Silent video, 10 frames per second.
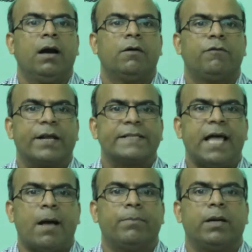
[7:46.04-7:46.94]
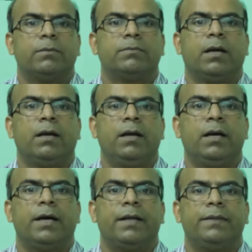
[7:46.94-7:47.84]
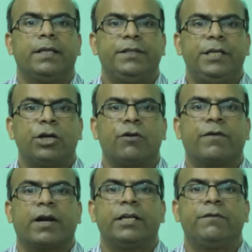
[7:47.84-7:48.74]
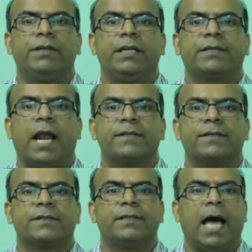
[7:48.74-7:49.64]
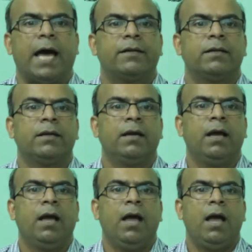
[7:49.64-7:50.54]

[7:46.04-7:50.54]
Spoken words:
For example, the theory of relativity tells us that